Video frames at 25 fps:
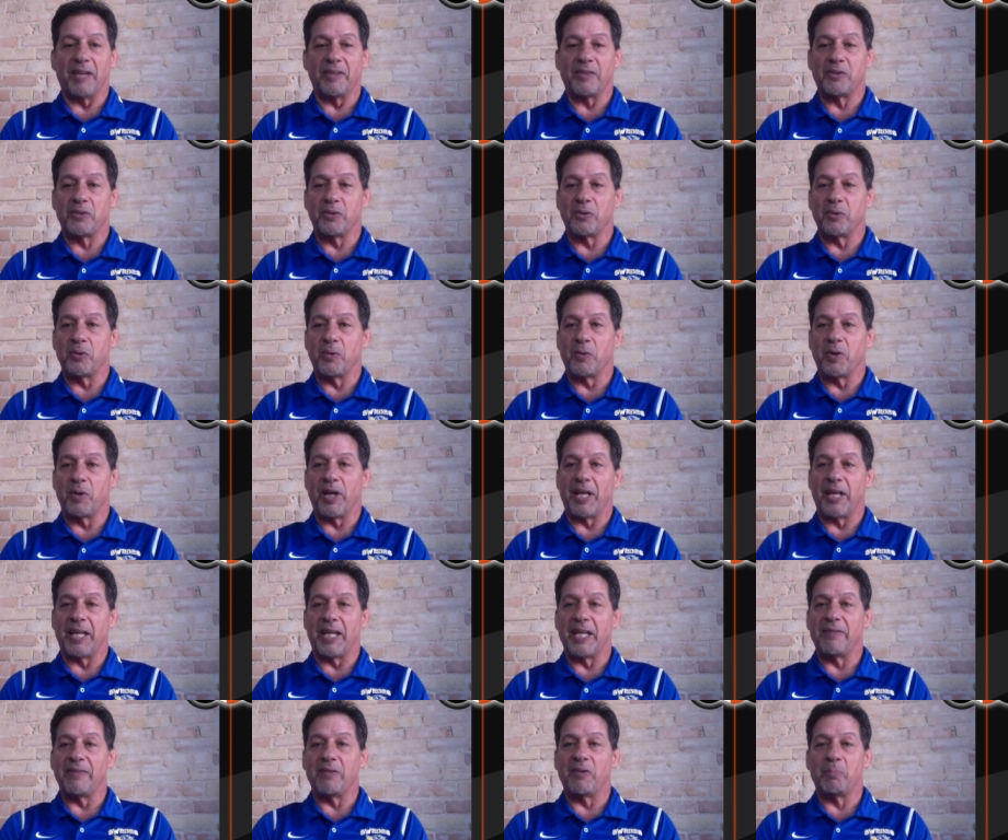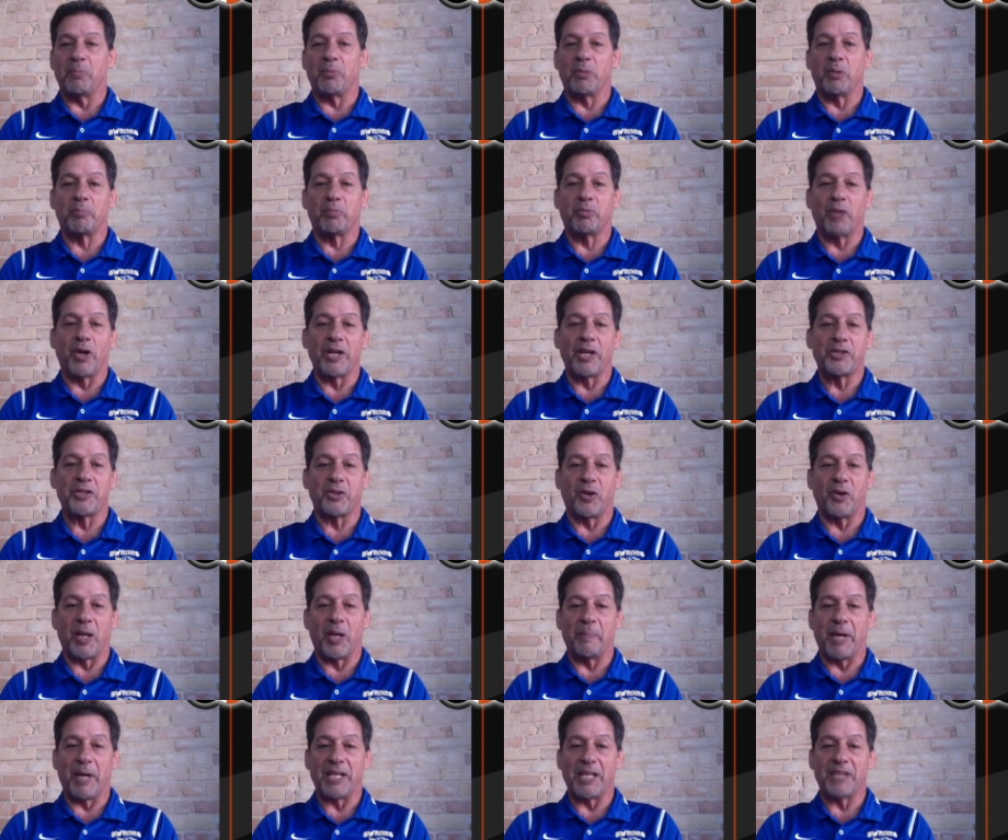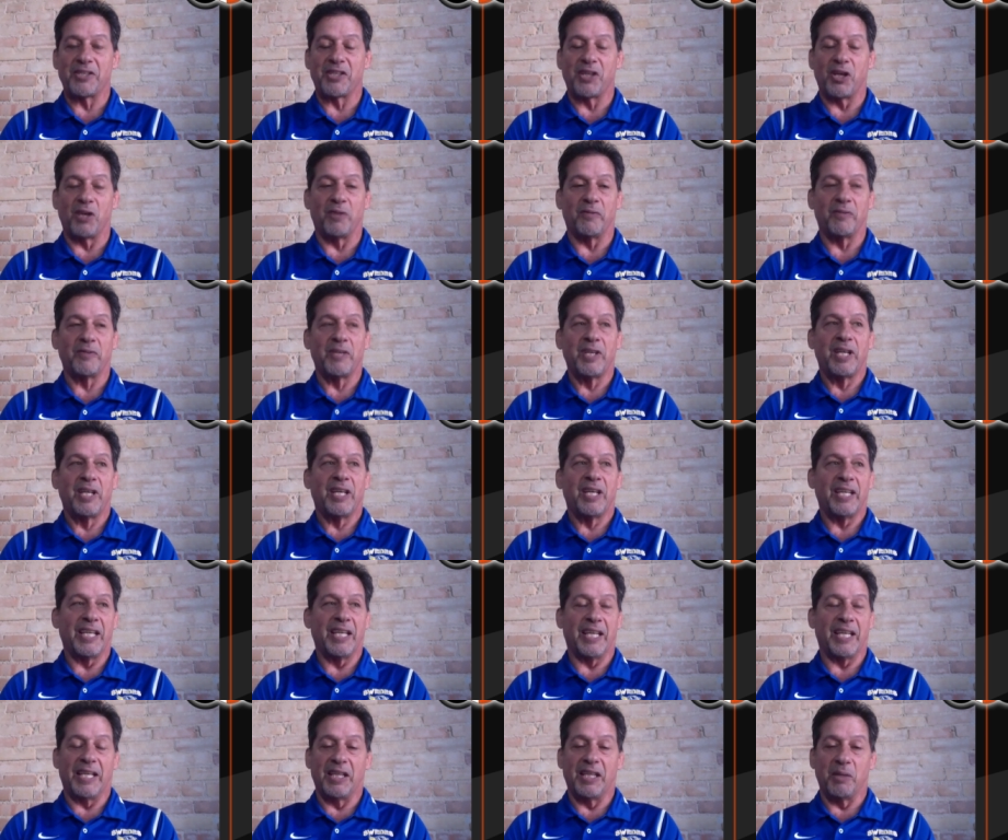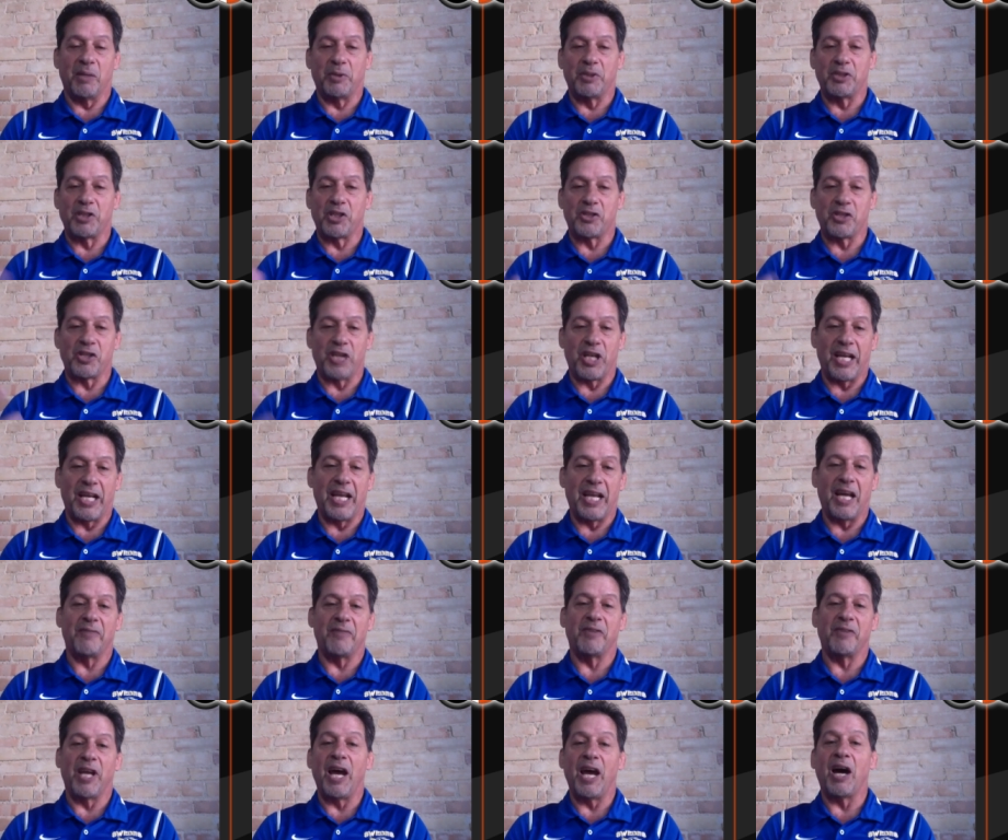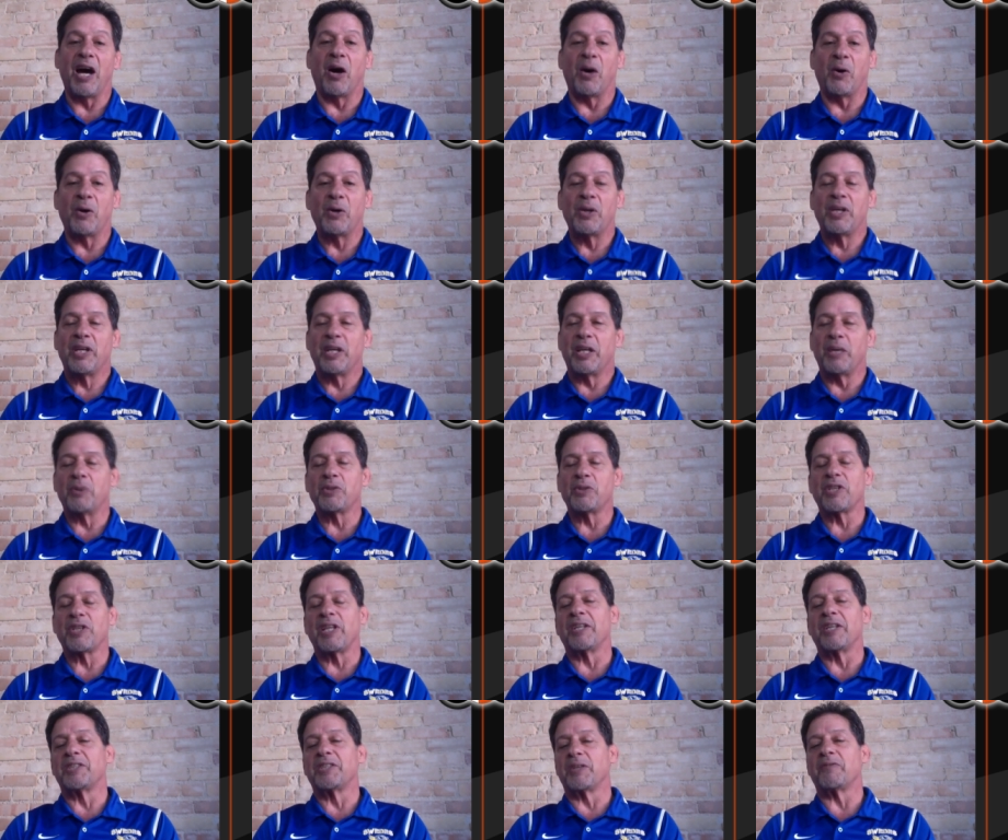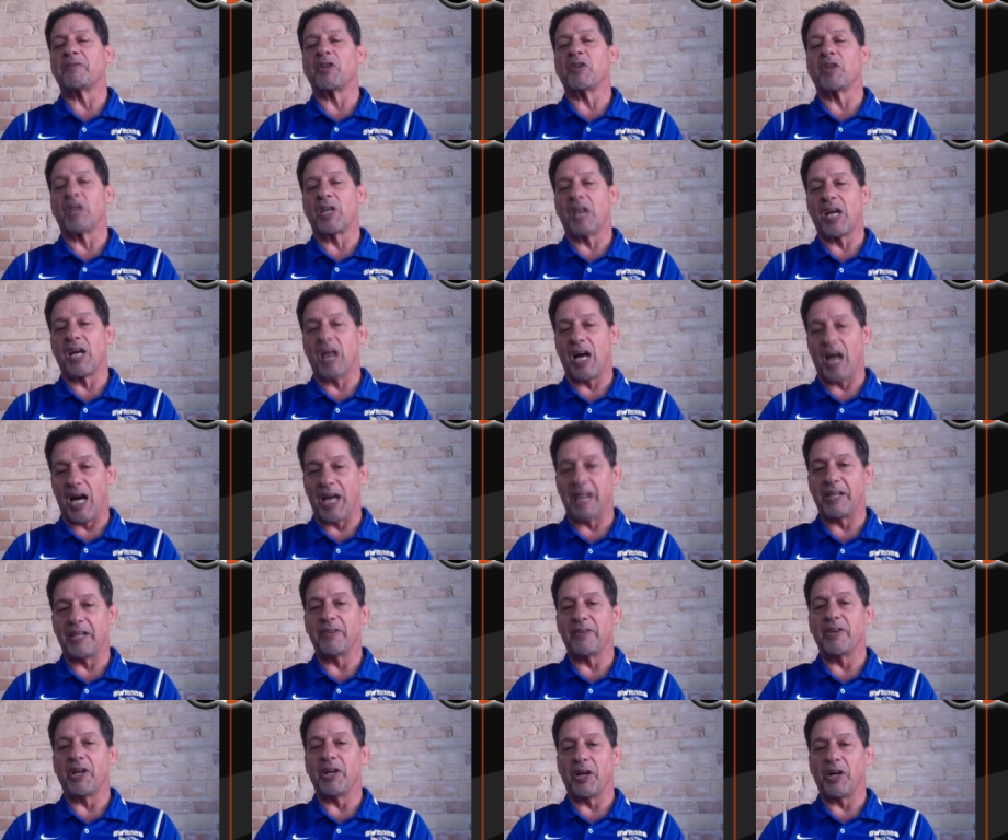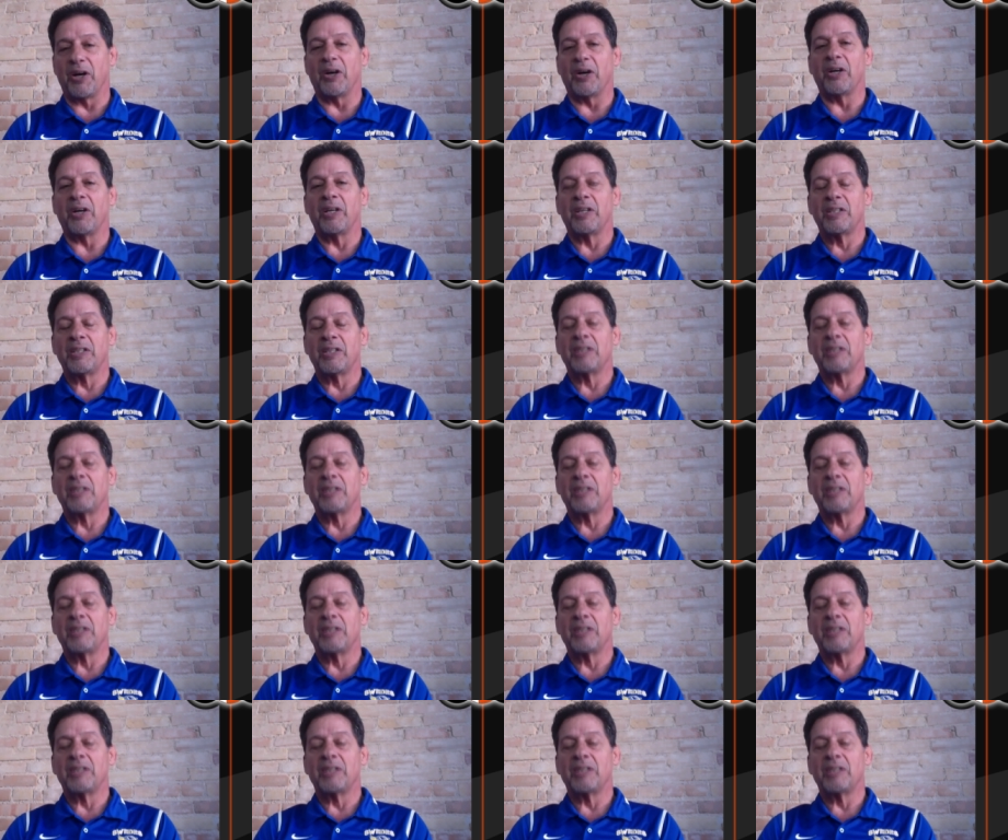to and even put pressure on myself in the position I have now. It was a little different kind there.